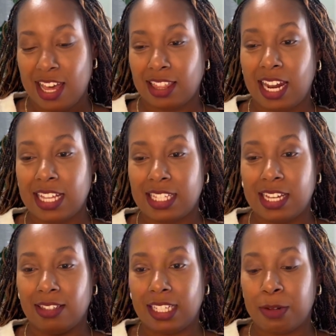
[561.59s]
that I see
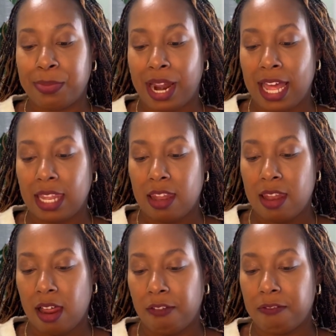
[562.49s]
out there, but I
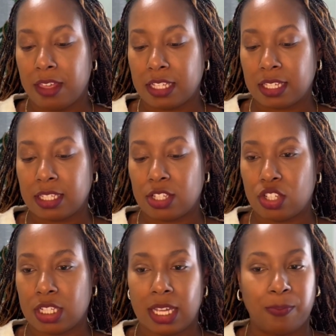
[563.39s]
love this because it's
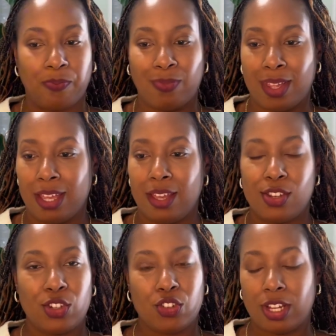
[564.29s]
just like
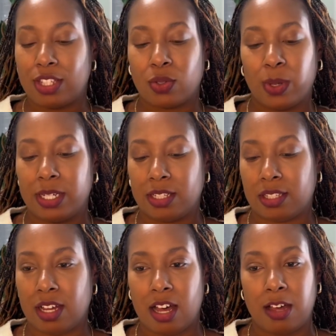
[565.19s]
straight squares
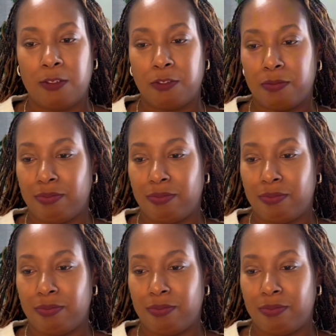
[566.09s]
of,